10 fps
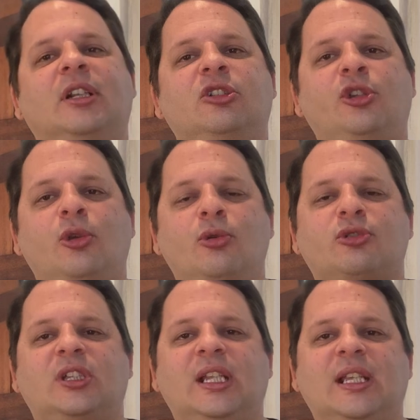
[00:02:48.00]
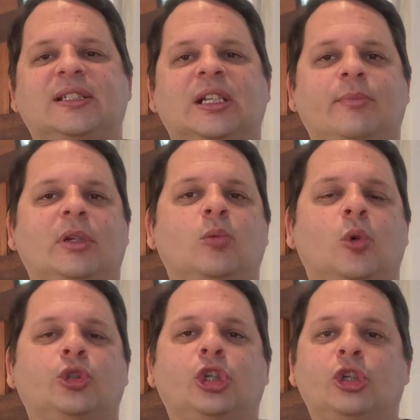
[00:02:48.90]
Use the cinnamon
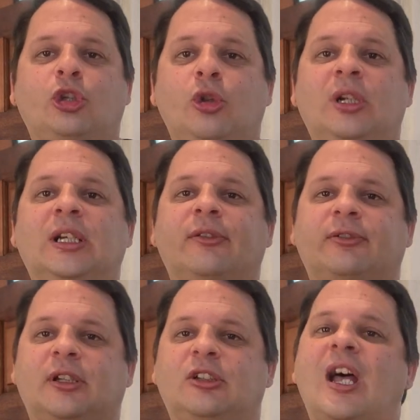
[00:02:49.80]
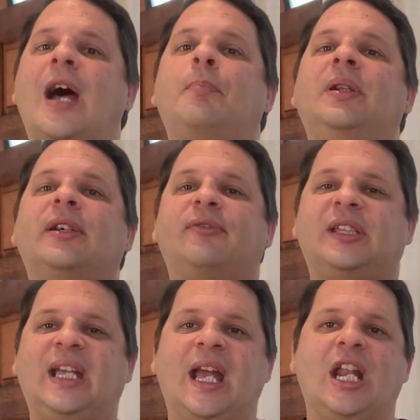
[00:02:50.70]
water to uplift
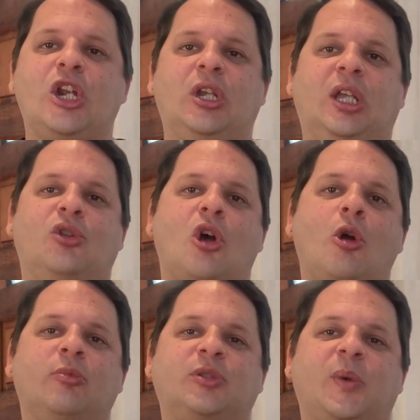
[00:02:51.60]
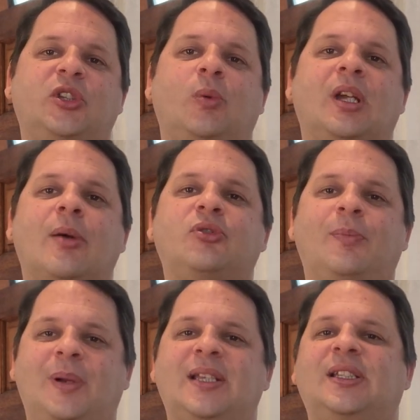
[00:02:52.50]
the energy in the home space when it comes to
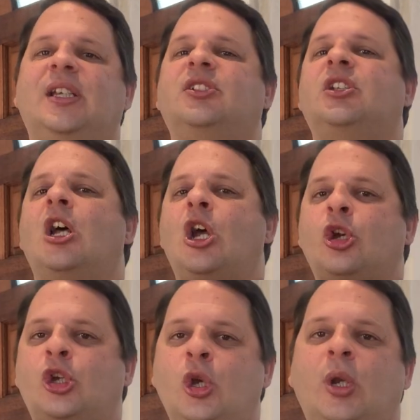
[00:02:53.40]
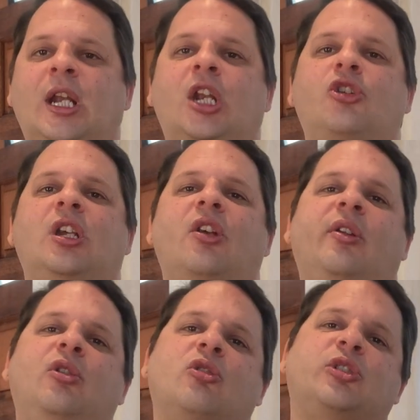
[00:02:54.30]
blessings, good energy
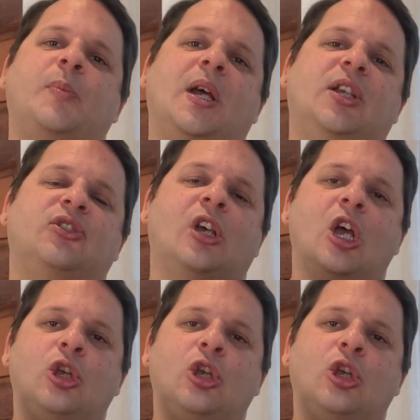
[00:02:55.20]
in your space.